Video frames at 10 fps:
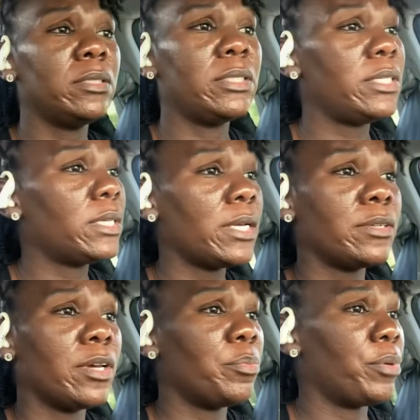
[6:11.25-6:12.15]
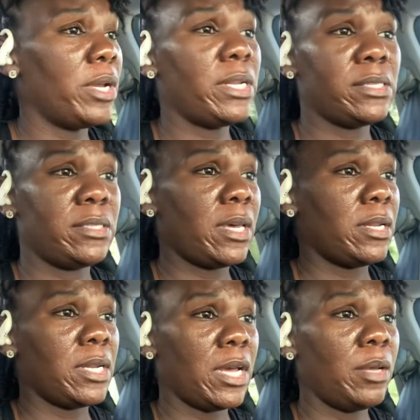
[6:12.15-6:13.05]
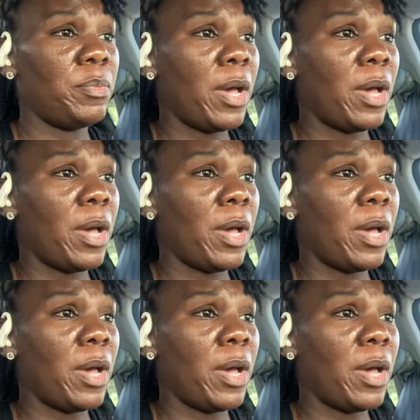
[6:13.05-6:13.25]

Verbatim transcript: these guys are going to bring it and set it up.